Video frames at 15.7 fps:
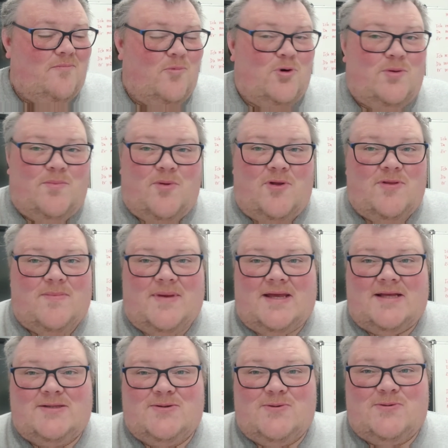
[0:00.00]
Wouldn't bother me
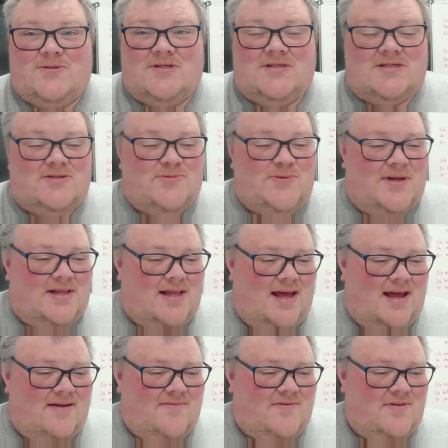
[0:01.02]
at all to just read
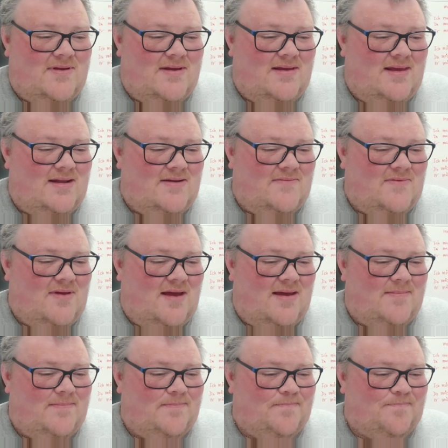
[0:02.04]
that for the end of
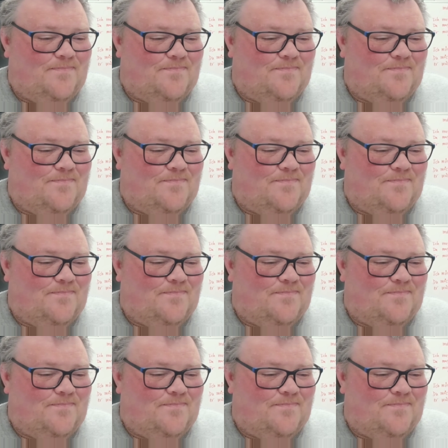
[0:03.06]
time.